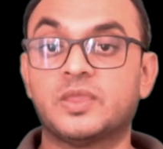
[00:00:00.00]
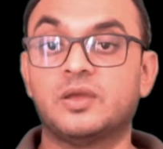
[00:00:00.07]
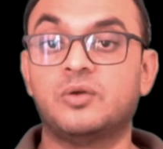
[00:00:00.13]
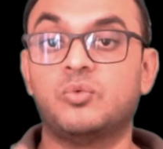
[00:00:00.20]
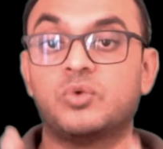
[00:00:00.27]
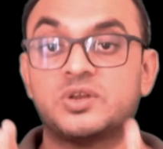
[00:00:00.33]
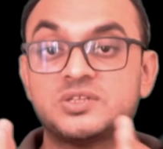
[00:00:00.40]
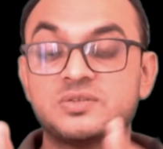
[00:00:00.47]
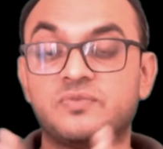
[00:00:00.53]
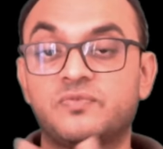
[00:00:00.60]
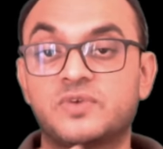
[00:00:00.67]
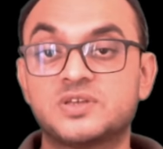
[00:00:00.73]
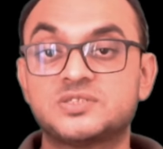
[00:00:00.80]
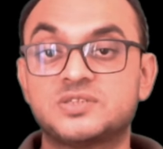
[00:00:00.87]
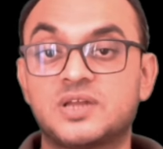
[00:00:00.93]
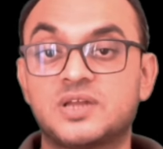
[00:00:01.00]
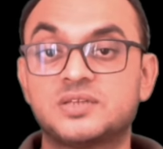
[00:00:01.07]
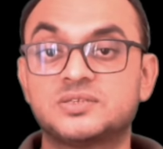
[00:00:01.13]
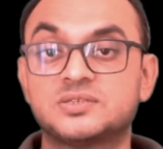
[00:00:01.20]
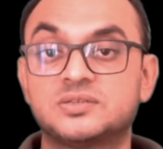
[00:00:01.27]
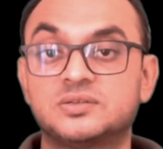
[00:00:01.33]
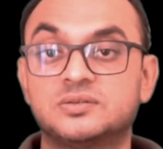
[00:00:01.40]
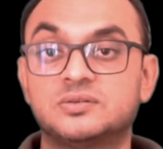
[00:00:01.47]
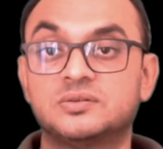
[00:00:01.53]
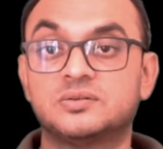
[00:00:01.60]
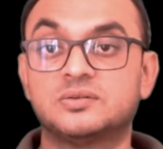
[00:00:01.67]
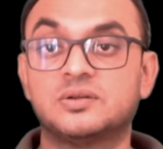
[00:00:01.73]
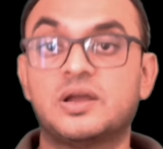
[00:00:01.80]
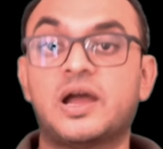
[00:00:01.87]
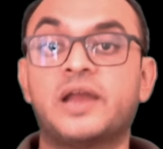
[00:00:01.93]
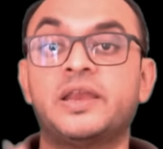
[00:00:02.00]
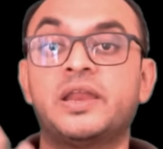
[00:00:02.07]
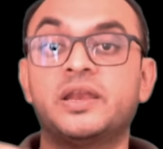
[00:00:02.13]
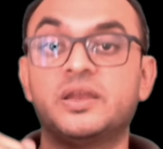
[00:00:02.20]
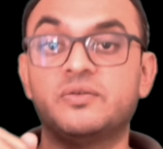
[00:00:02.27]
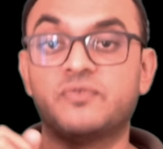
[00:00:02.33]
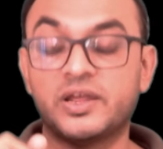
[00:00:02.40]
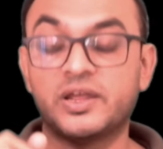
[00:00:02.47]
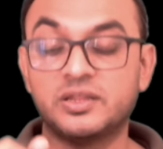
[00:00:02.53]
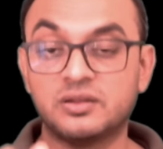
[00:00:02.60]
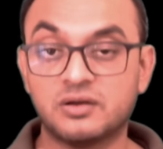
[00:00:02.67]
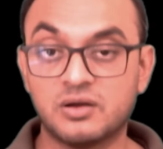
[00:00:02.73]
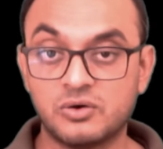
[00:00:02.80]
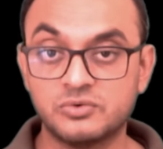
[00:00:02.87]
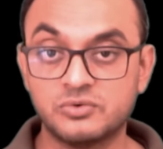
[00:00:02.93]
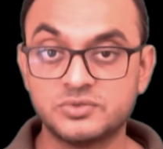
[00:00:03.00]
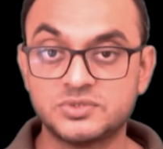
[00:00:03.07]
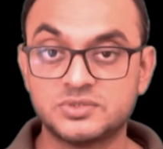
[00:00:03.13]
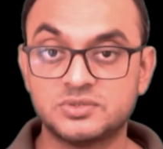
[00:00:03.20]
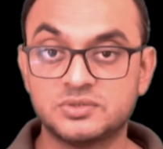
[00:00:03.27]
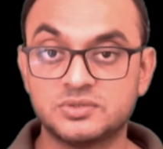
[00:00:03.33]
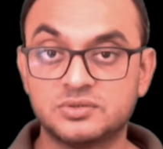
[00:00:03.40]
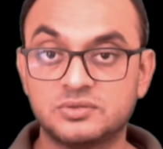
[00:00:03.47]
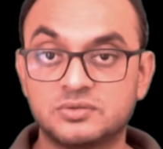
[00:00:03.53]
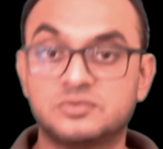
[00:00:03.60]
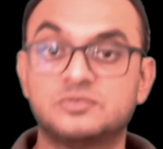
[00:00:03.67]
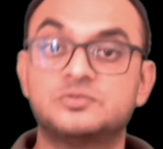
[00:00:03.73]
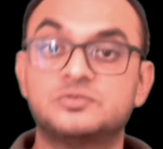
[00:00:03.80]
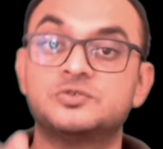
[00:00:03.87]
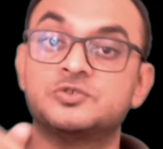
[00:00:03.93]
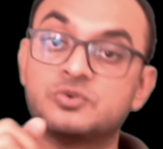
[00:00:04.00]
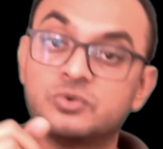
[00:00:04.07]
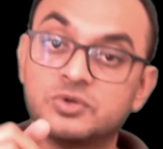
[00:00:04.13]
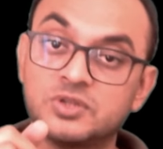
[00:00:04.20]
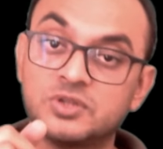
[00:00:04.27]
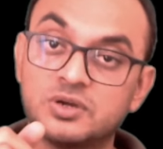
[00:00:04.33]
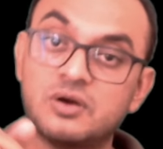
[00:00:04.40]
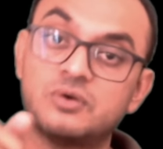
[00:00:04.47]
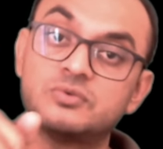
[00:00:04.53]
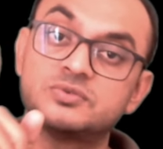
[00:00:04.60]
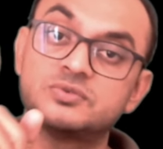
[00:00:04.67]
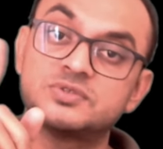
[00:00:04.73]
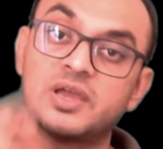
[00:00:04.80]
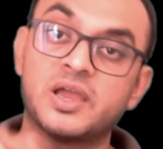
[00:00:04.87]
What is the first task? Identify the curves, draw the curves